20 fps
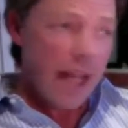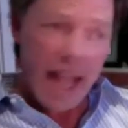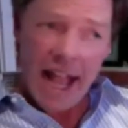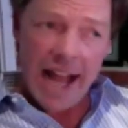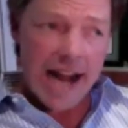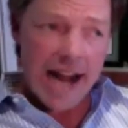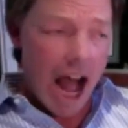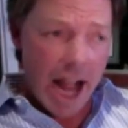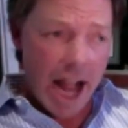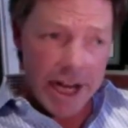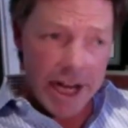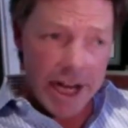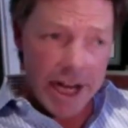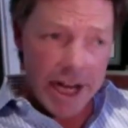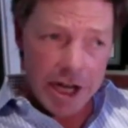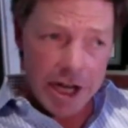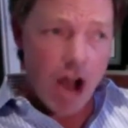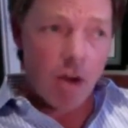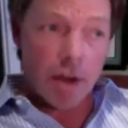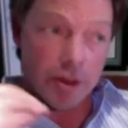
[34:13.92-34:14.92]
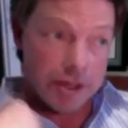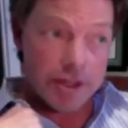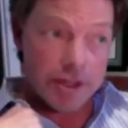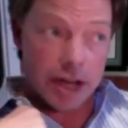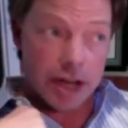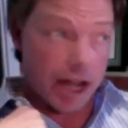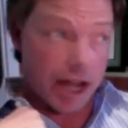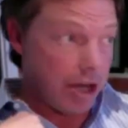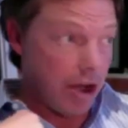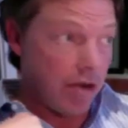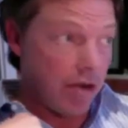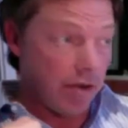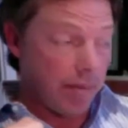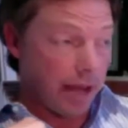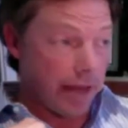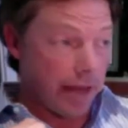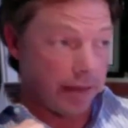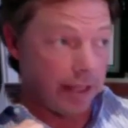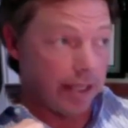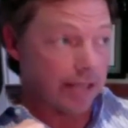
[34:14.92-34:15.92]
and i know and the reason i know
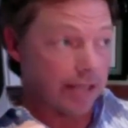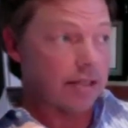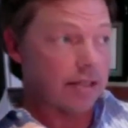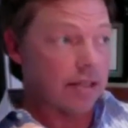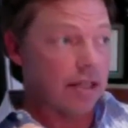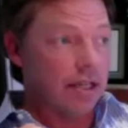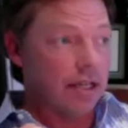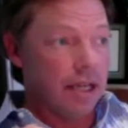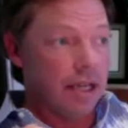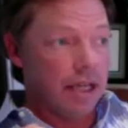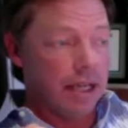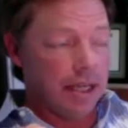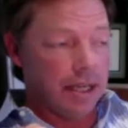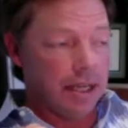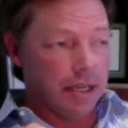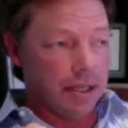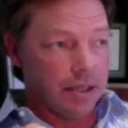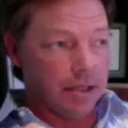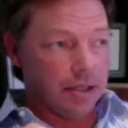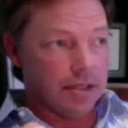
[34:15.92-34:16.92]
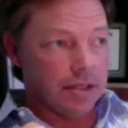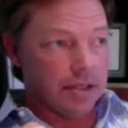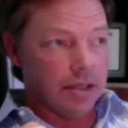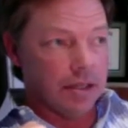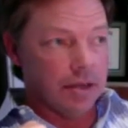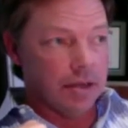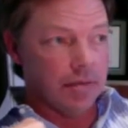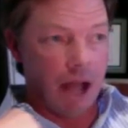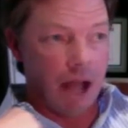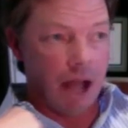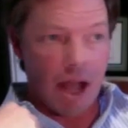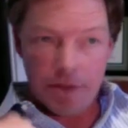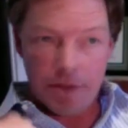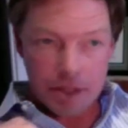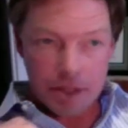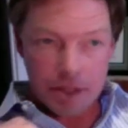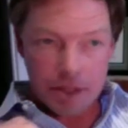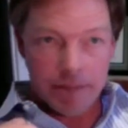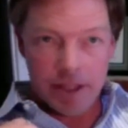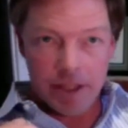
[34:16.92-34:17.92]
about this is i was
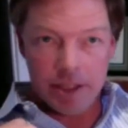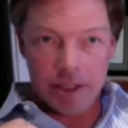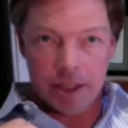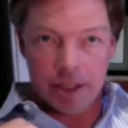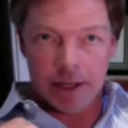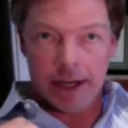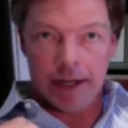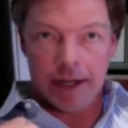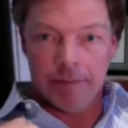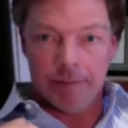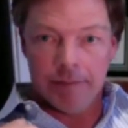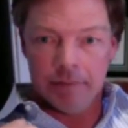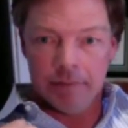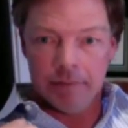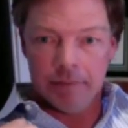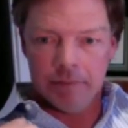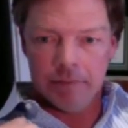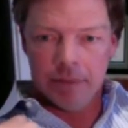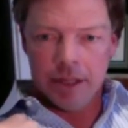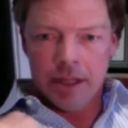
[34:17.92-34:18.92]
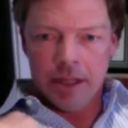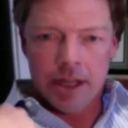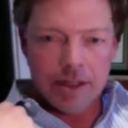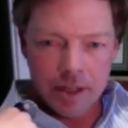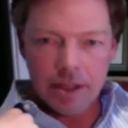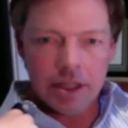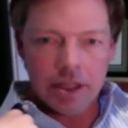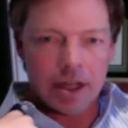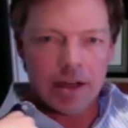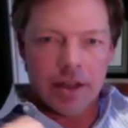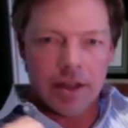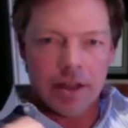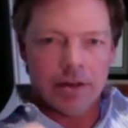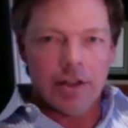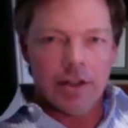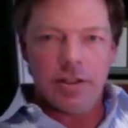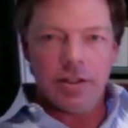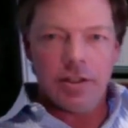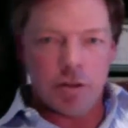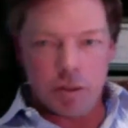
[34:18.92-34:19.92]
in the military in the military there
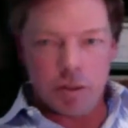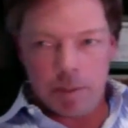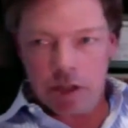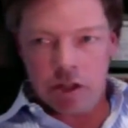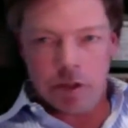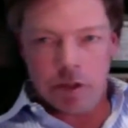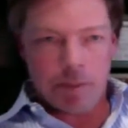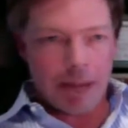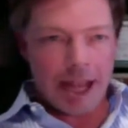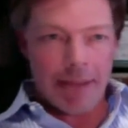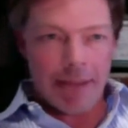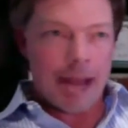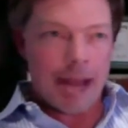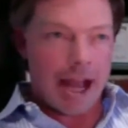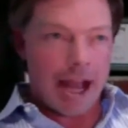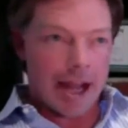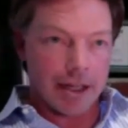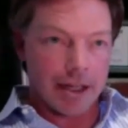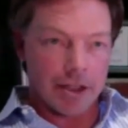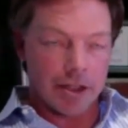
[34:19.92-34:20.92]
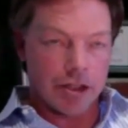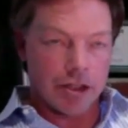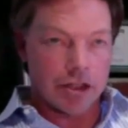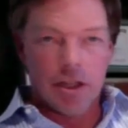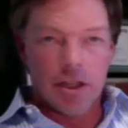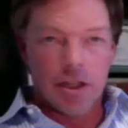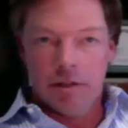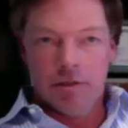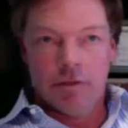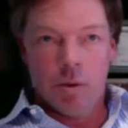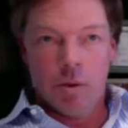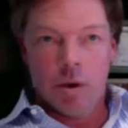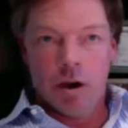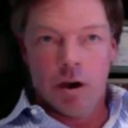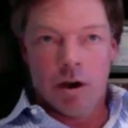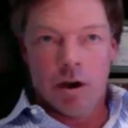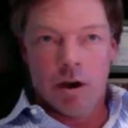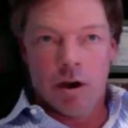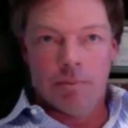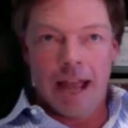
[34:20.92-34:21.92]
is no special pay package
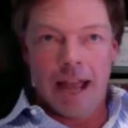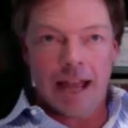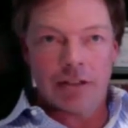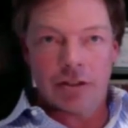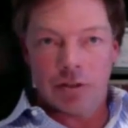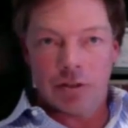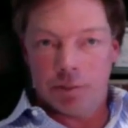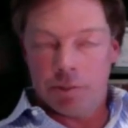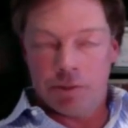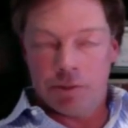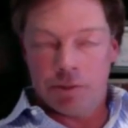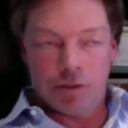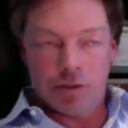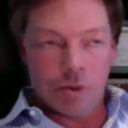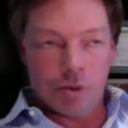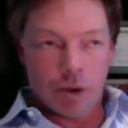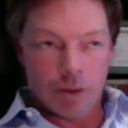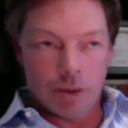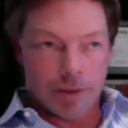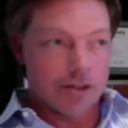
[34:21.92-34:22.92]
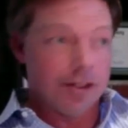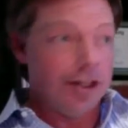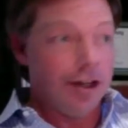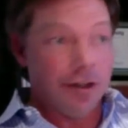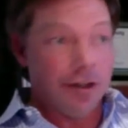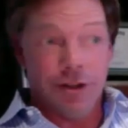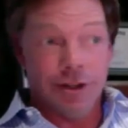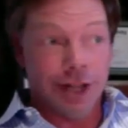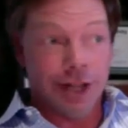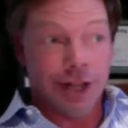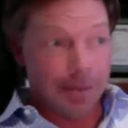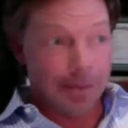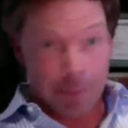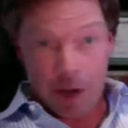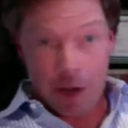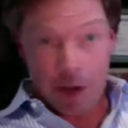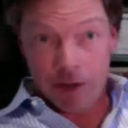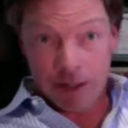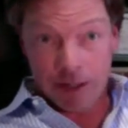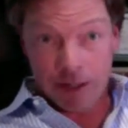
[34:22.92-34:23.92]
for extra performance you know you don't get a
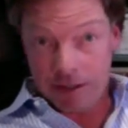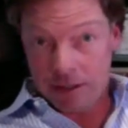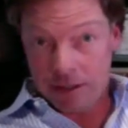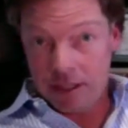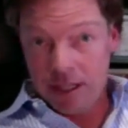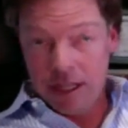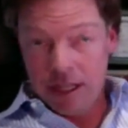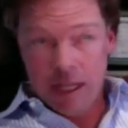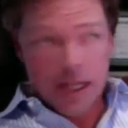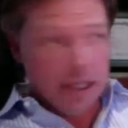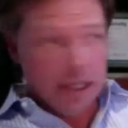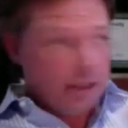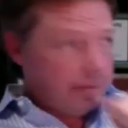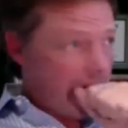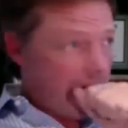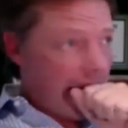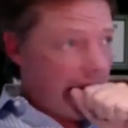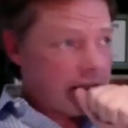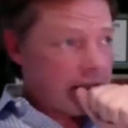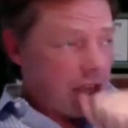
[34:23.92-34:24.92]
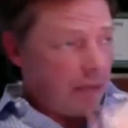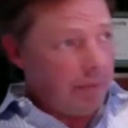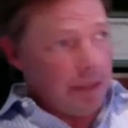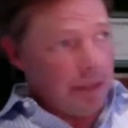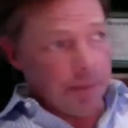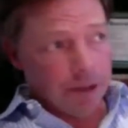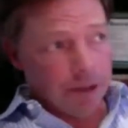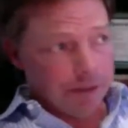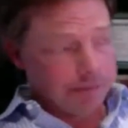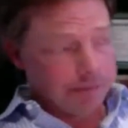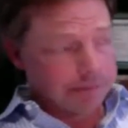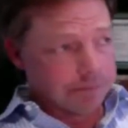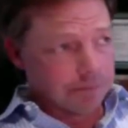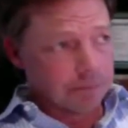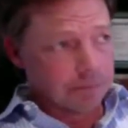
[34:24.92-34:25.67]
bonus i saw people